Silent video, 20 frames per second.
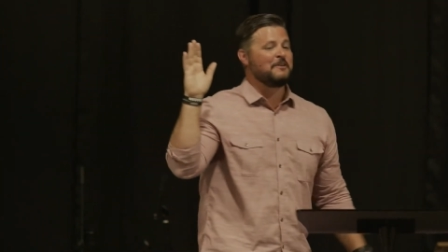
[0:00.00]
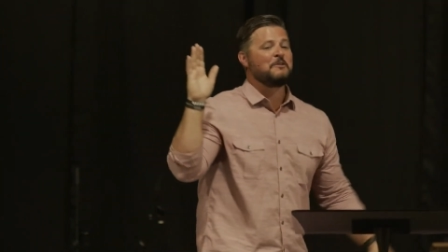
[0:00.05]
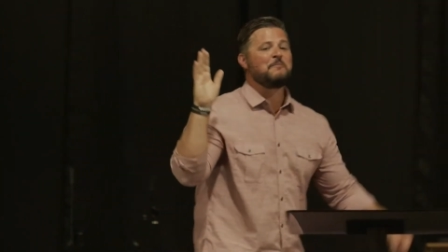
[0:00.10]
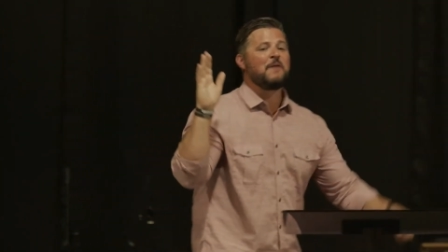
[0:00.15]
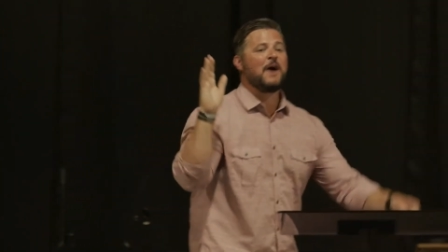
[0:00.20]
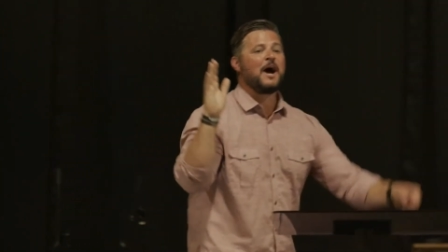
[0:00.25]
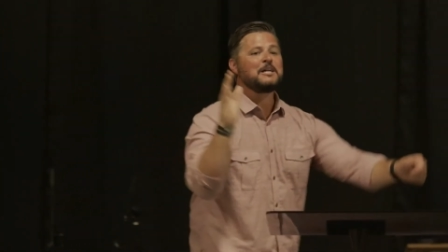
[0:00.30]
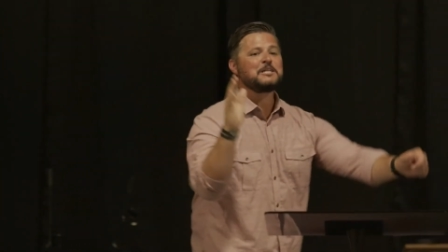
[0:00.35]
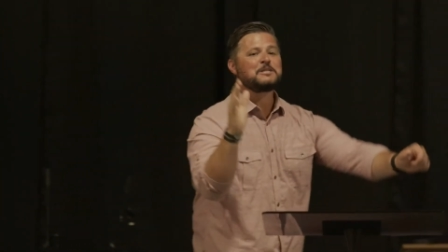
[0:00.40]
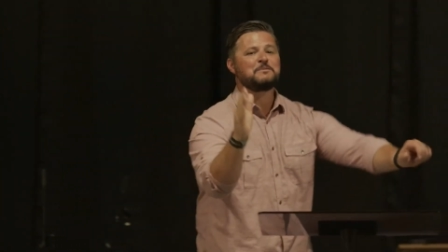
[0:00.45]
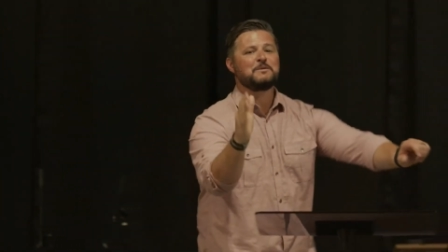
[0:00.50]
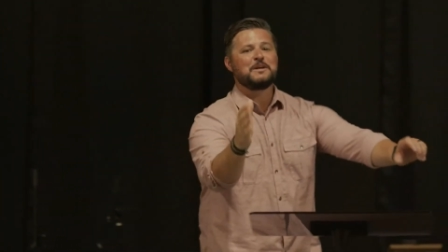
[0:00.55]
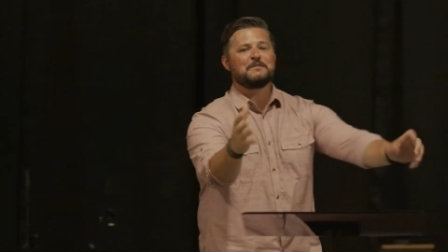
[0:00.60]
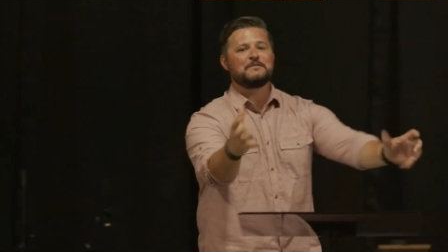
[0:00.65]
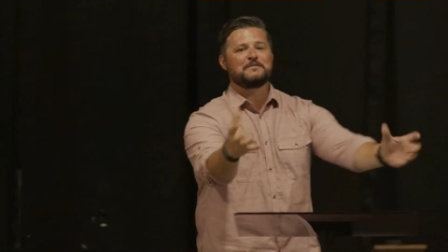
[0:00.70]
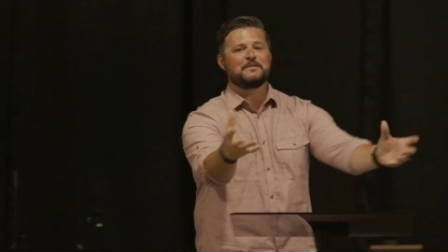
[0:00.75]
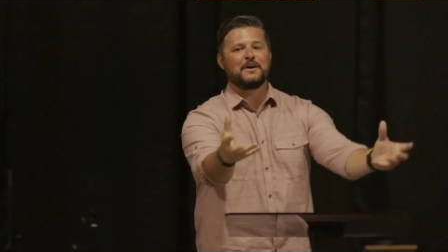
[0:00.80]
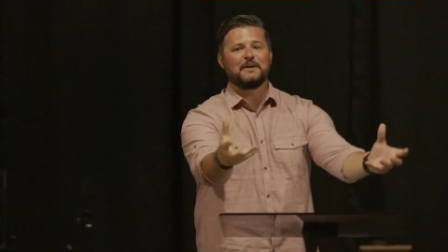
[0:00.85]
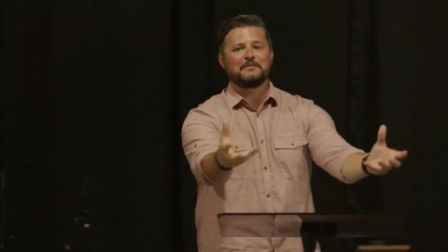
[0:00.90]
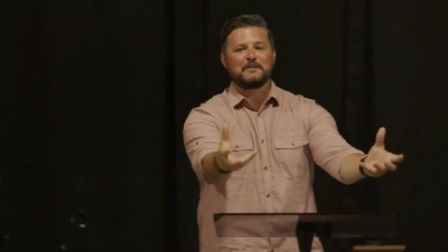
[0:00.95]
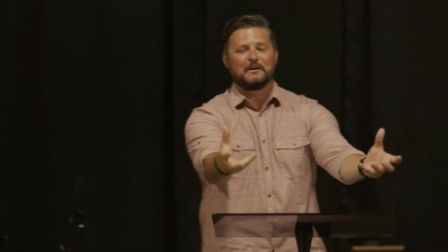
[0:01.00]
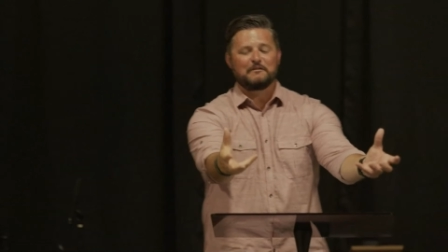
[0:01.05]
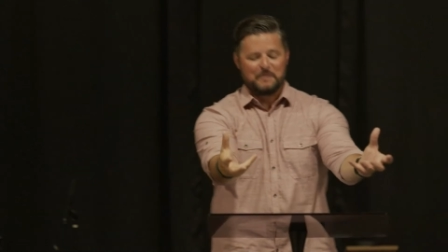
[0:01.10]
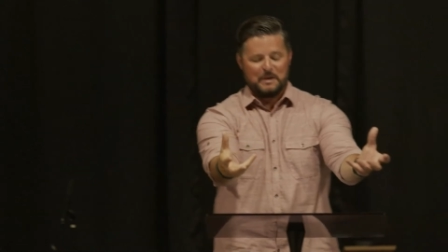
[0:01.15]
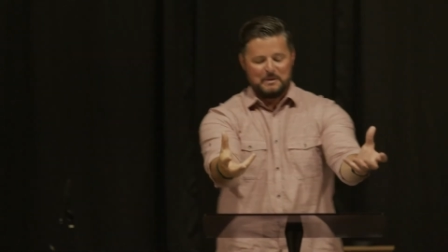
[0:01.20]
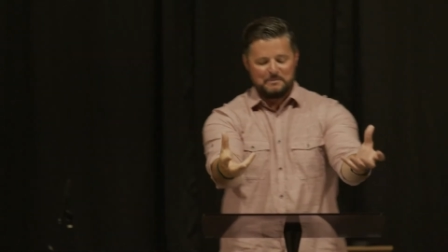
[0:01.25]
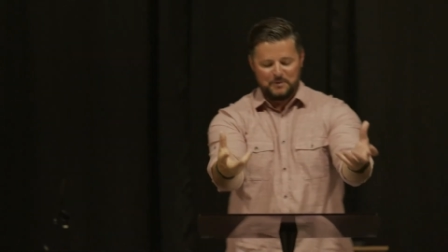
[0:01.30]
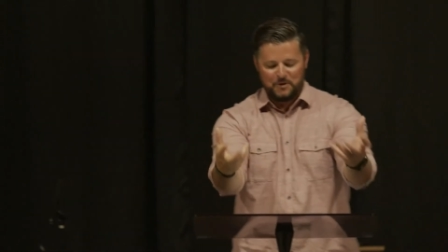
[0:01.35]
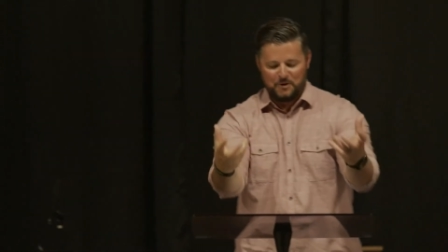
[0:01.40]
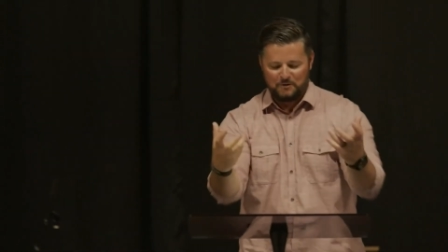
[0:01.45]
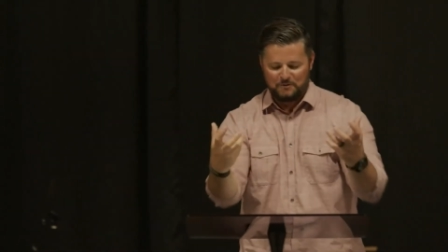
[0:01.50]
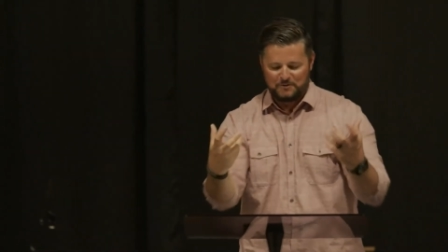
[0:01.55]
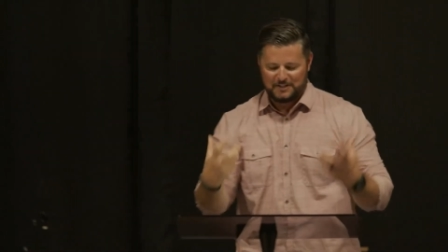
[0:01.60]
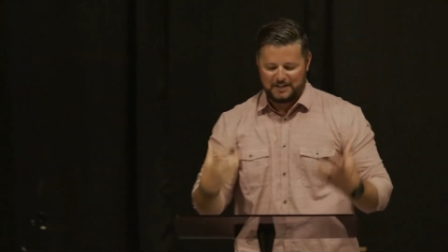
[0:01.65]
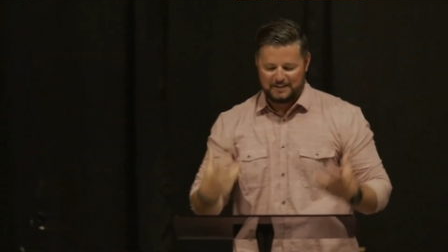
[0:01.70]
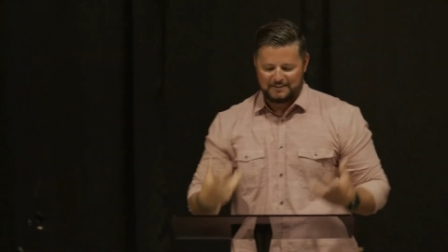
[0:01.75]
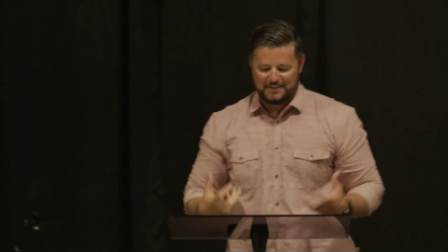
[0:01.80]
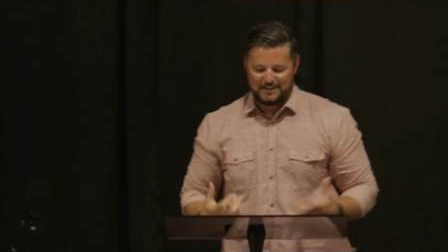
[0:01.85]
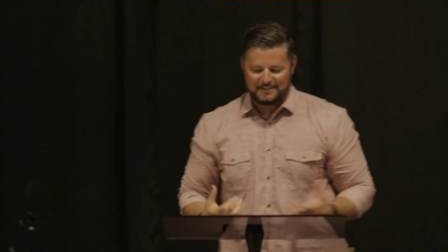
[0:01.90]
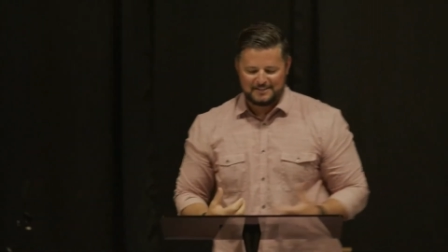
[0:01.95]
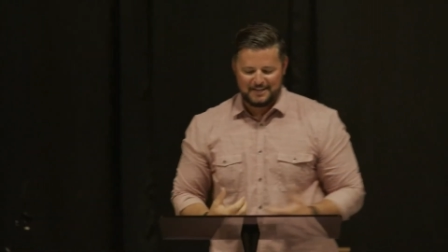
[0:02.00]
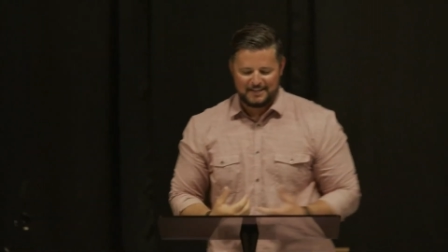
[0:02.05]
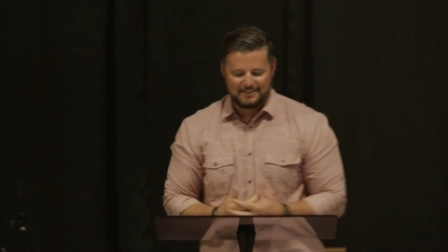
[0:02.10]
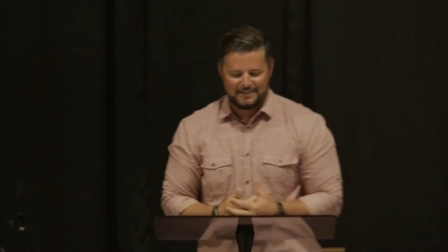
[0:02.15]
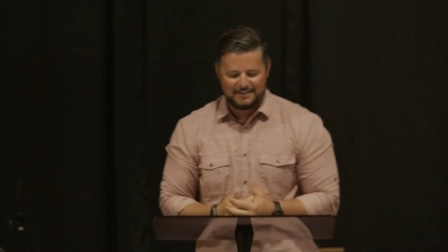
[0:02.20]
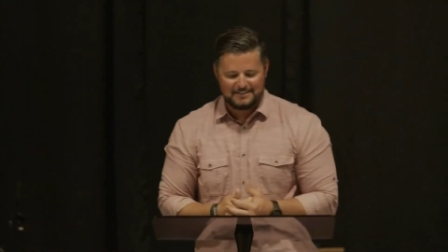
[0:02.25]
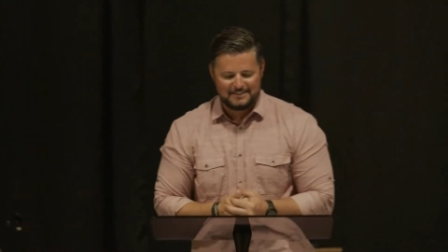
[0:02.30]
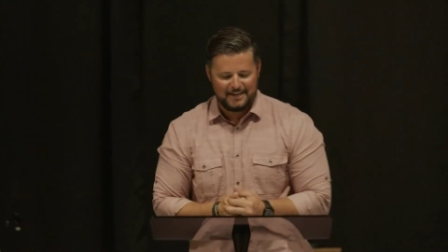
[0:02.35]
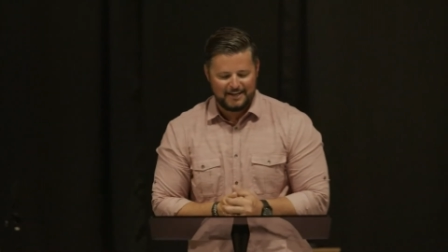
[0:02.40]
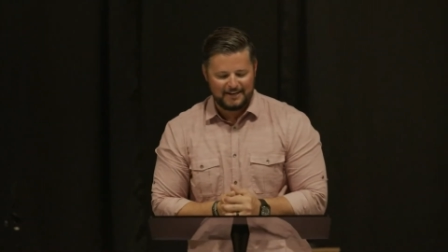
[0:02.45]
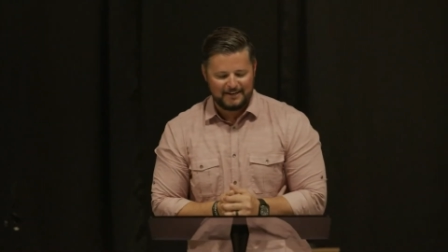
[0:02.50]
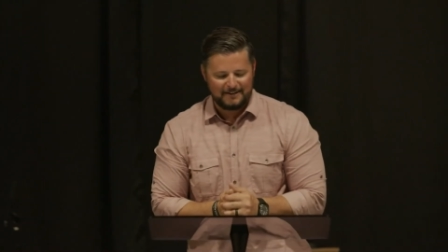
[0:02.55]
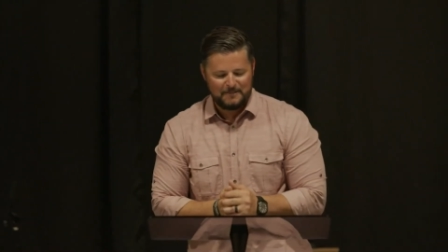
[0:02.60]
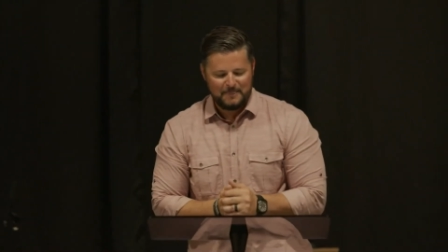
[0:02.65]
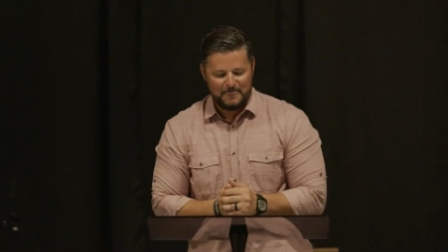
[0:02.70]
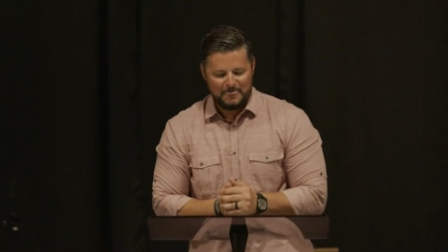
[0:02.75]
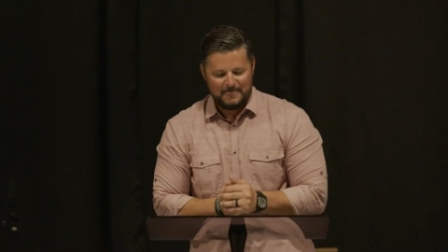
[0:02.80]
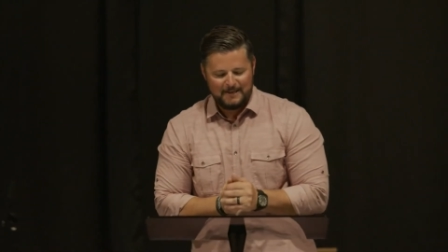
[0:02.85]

It reminds me of, of, of people who've said things like this, like,